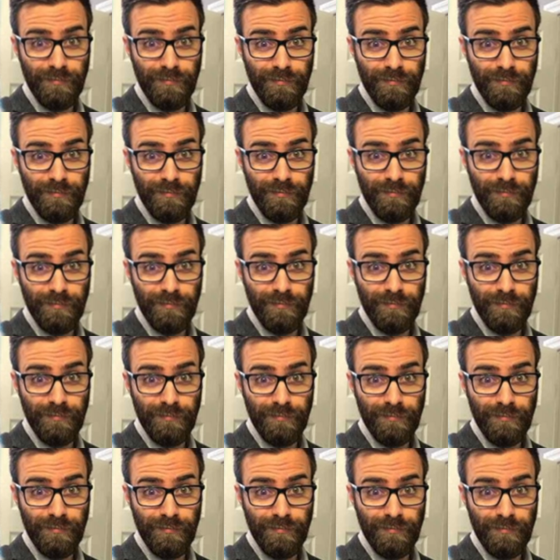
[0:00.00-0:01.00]

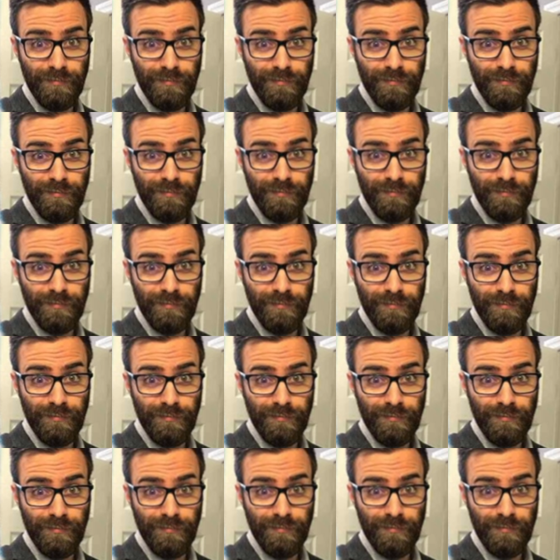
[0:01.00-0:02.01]

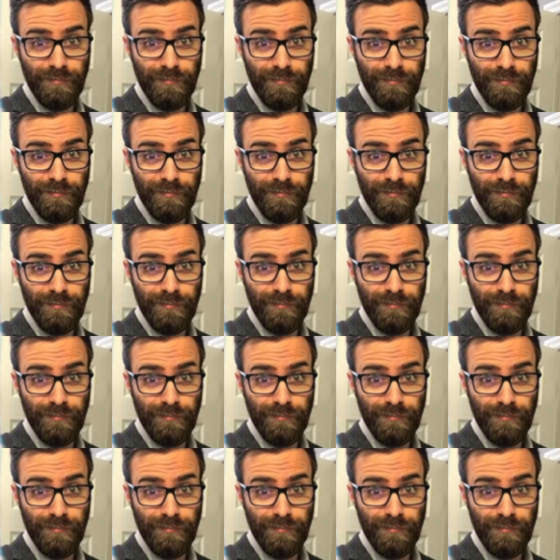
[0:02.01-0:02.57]
[no speech]